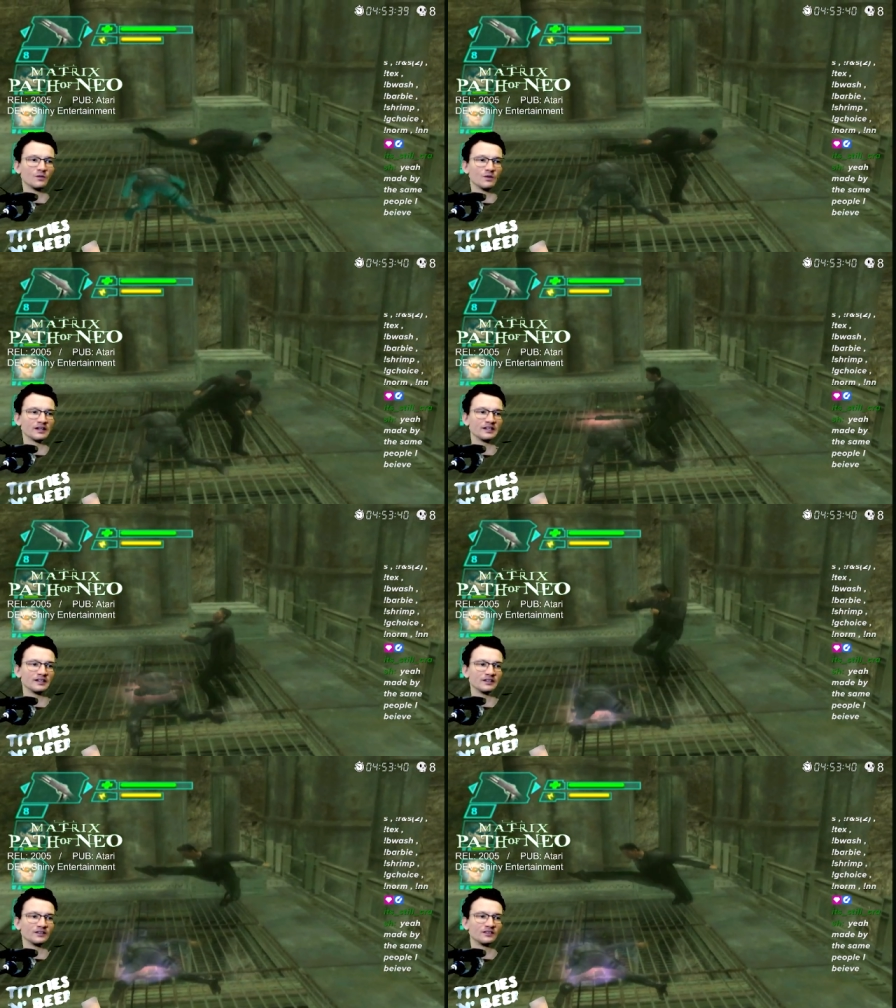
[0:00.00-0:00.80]
What it
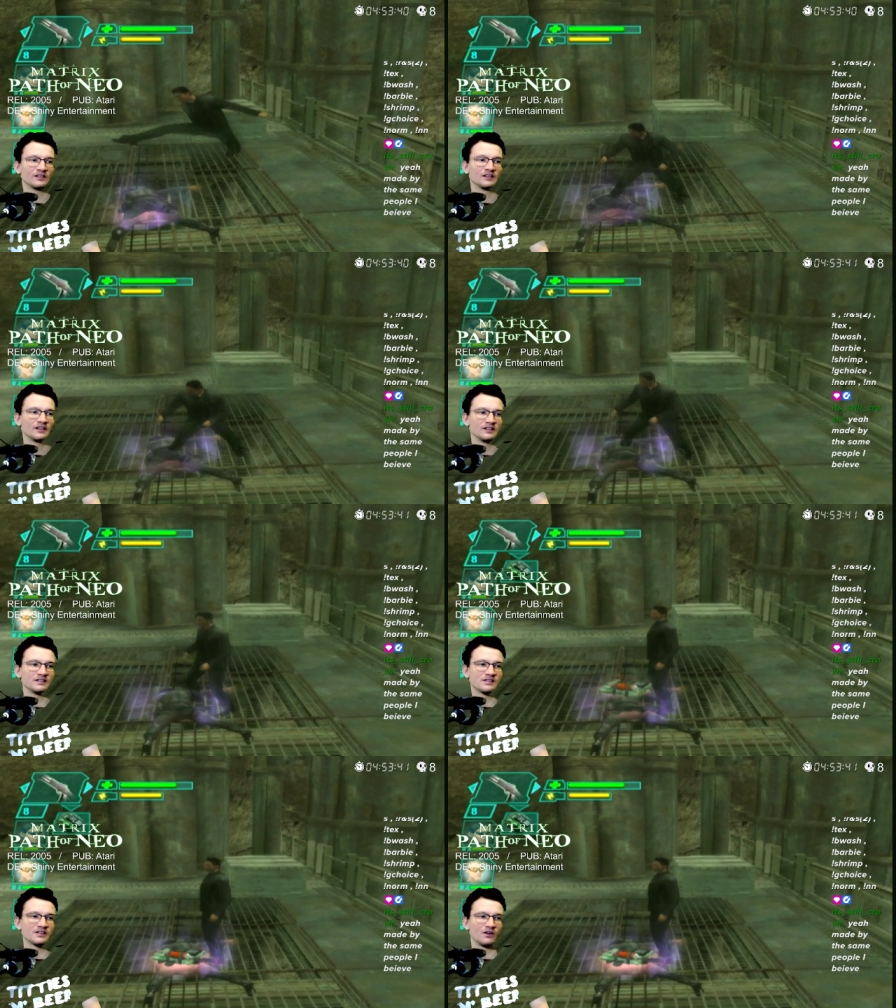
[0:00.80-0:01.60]
is.
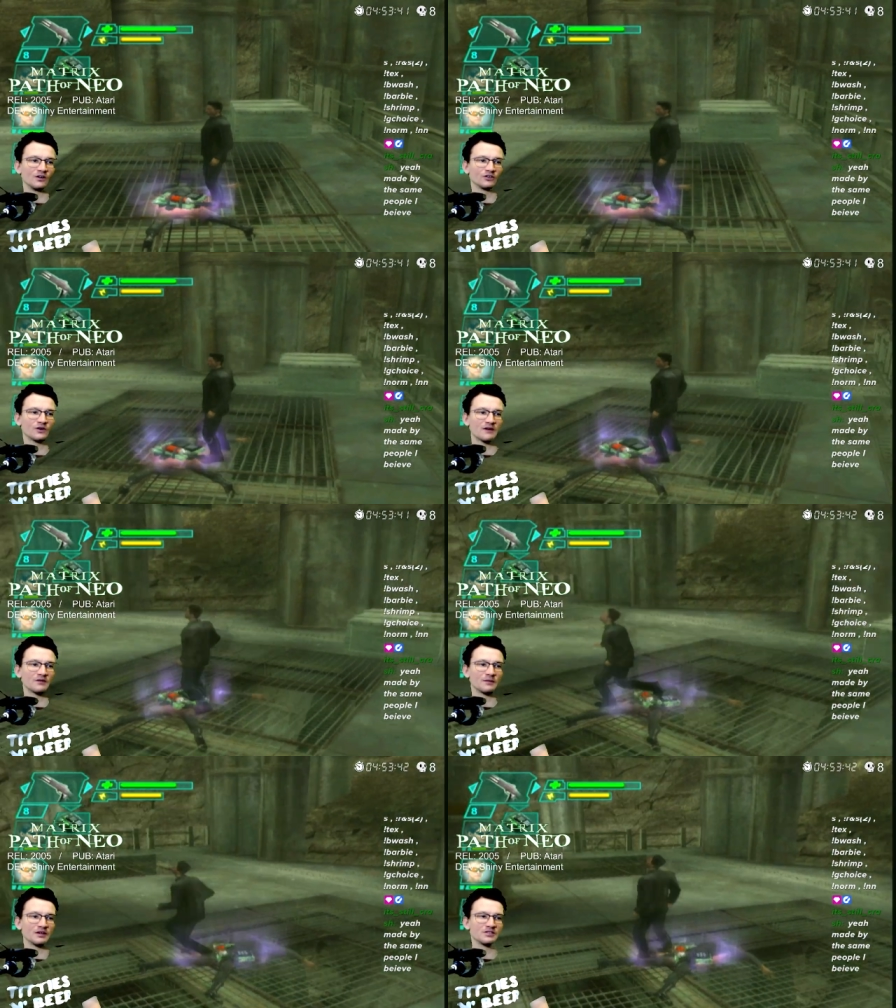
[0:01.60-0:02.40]
Does it also have
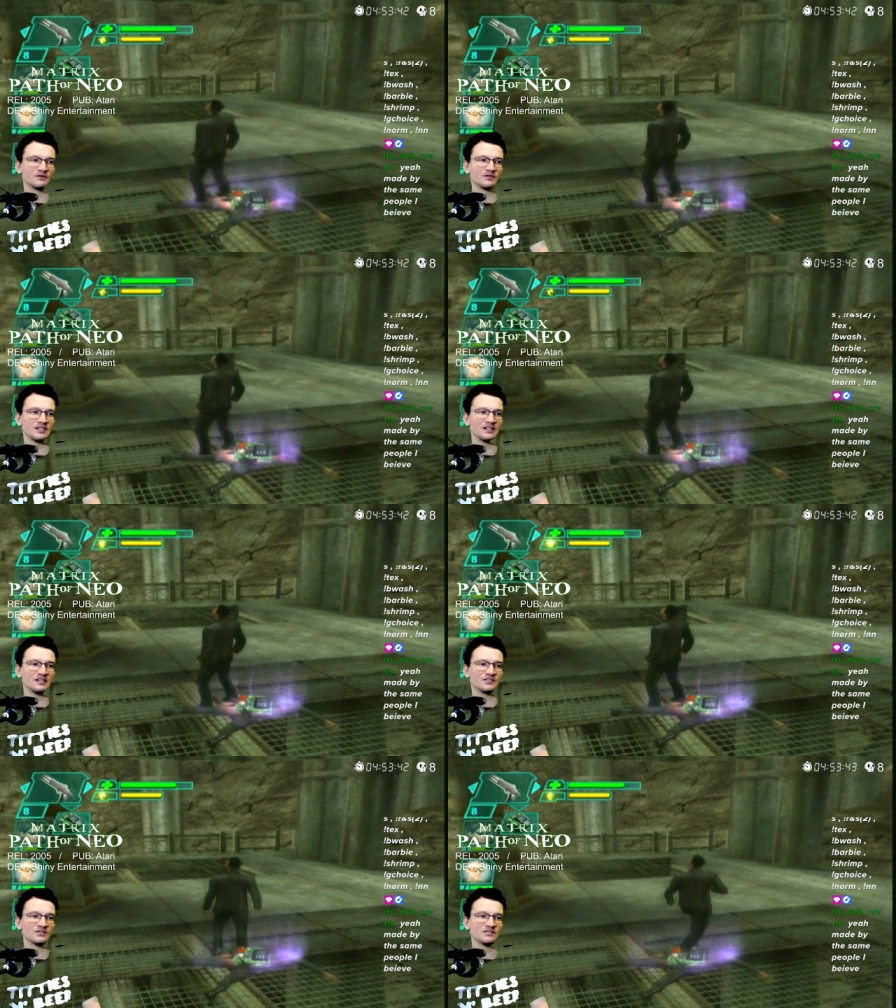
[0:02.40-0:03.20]
a bunch of
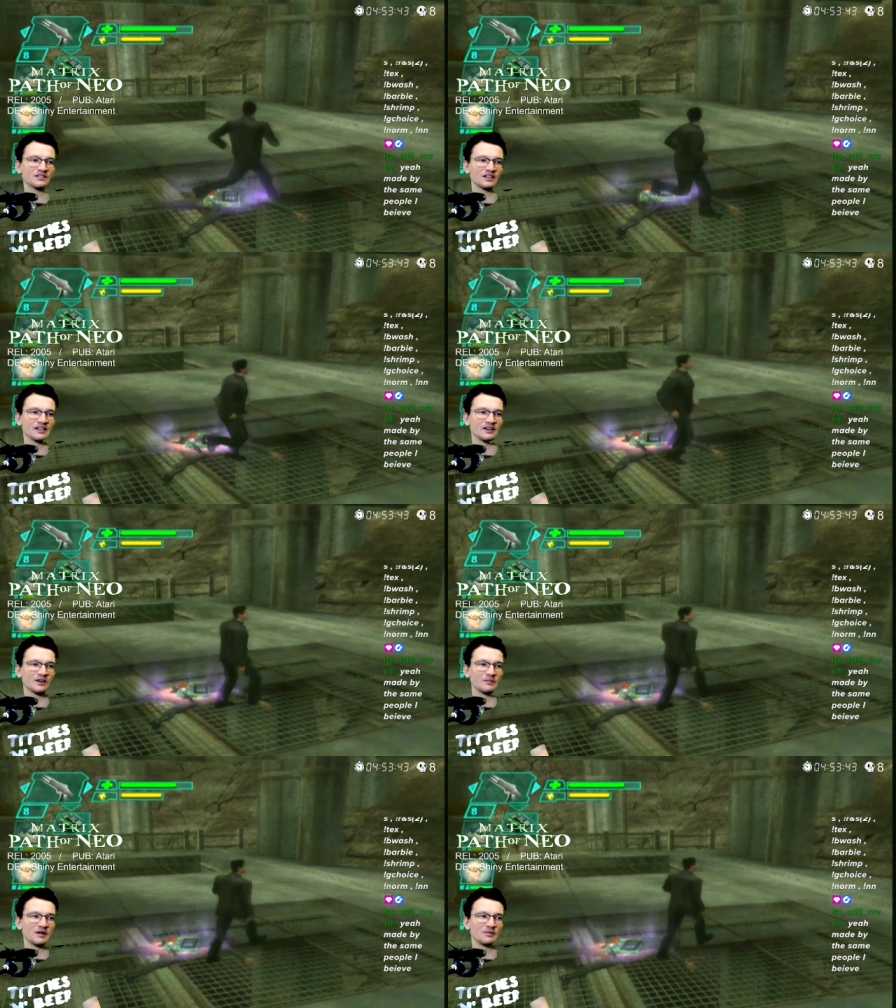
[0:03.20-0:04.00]
teenagers, like
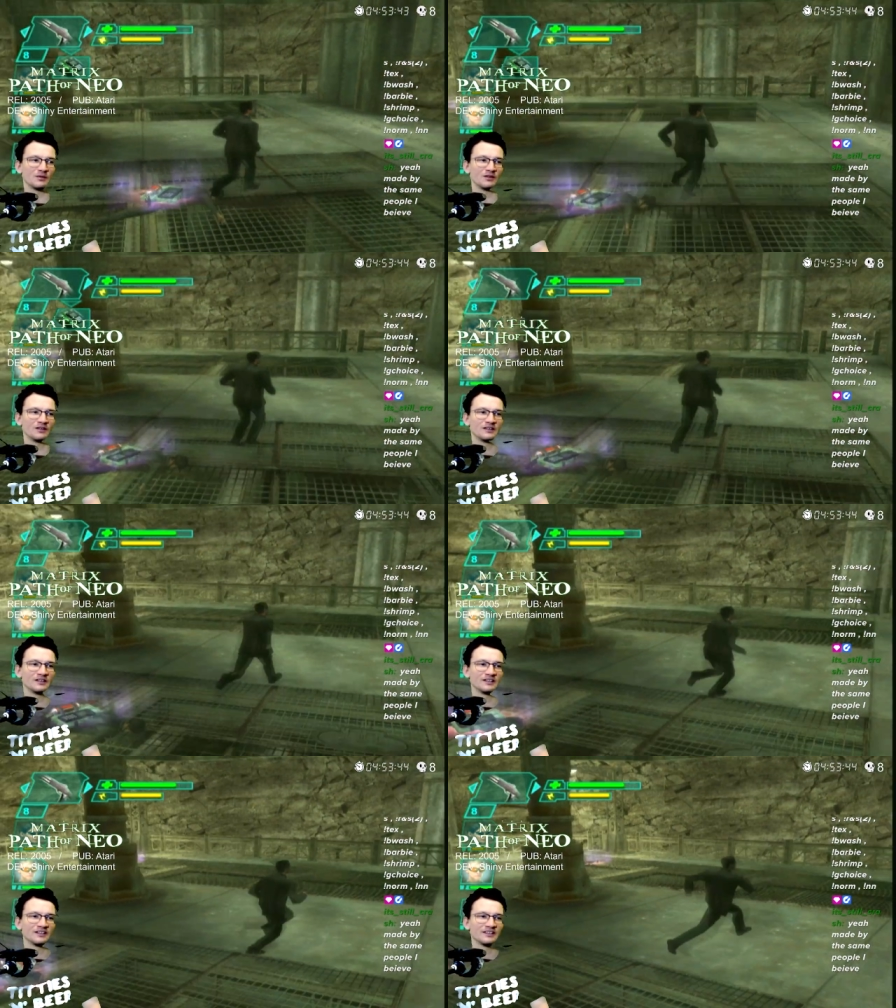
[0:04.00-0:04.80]
young people?
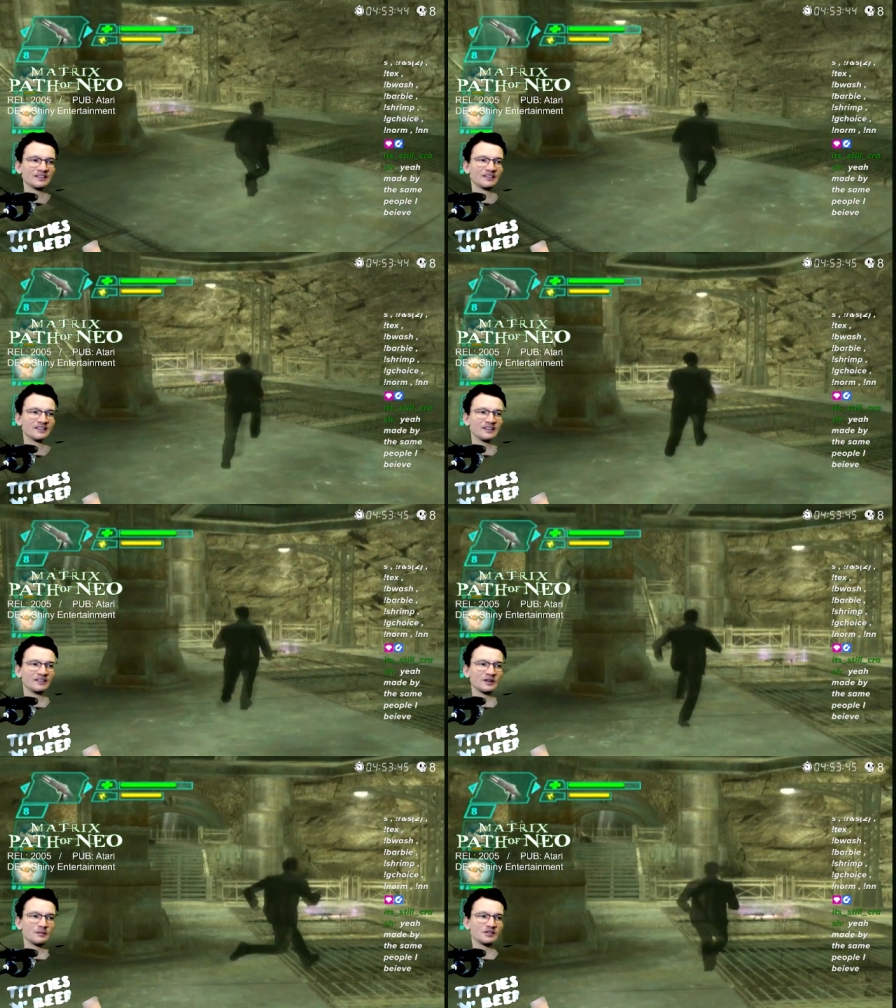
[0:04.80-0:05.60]

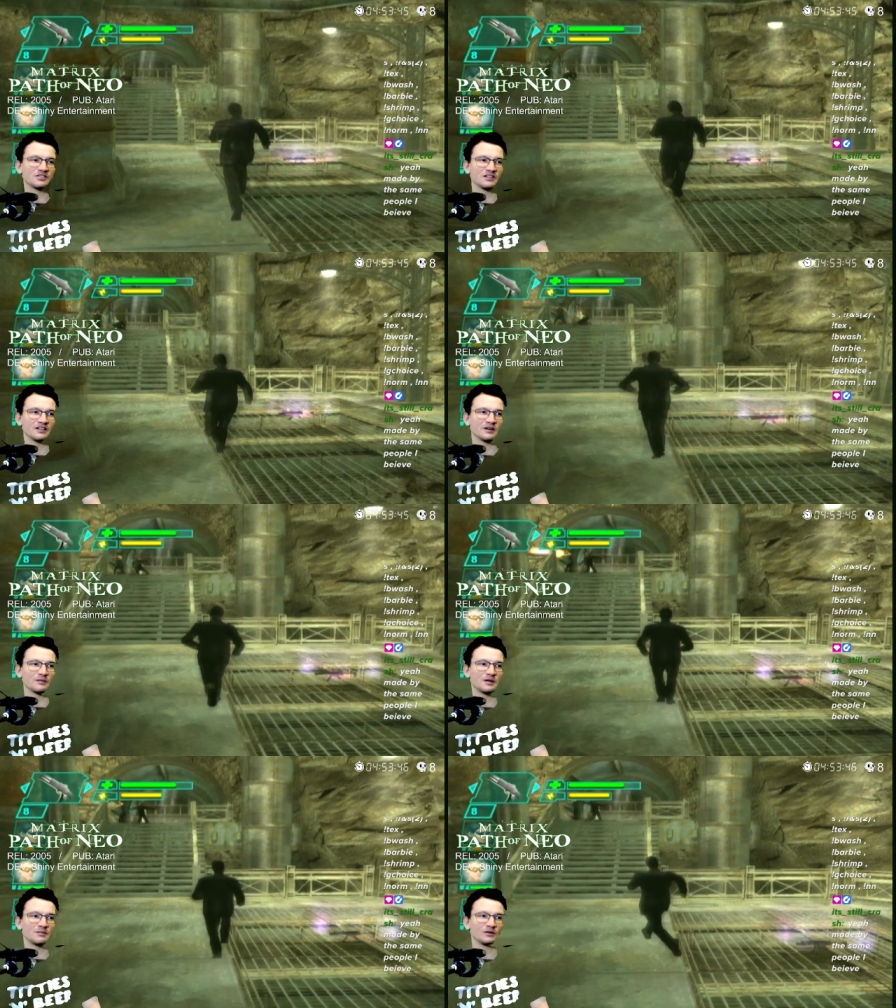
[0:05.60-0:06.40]
Is it a bunch of young
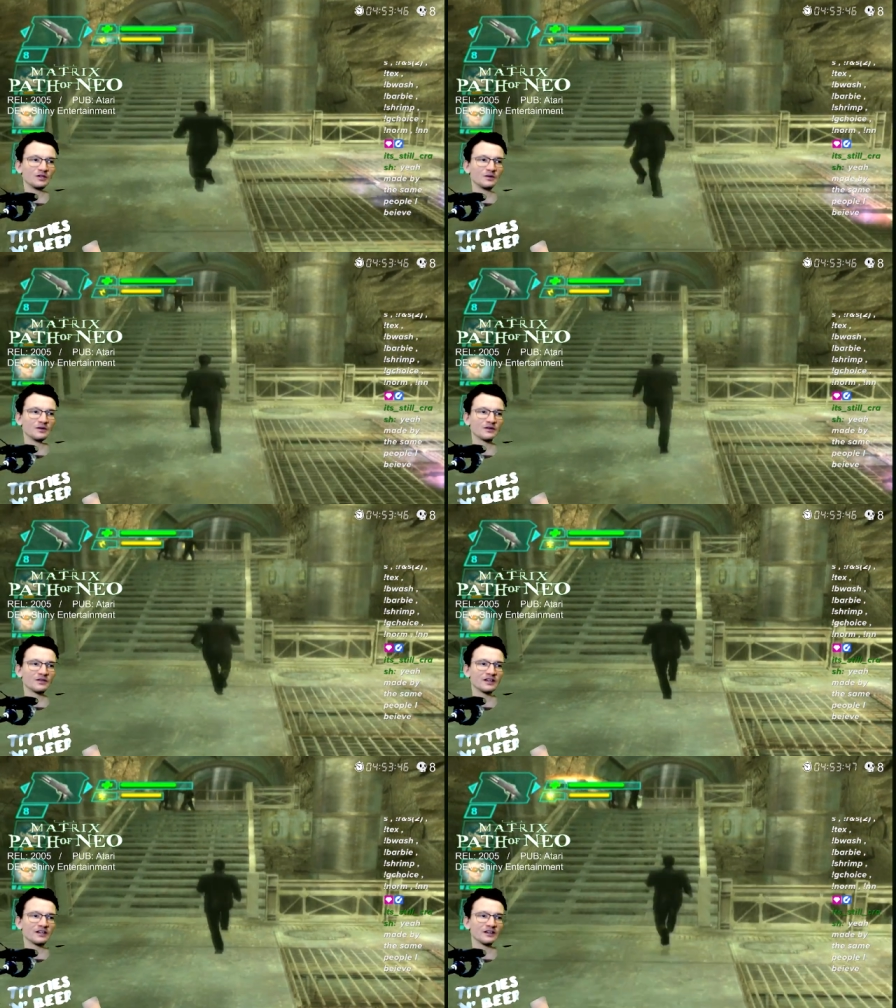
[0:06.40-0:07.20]
people doing their thing?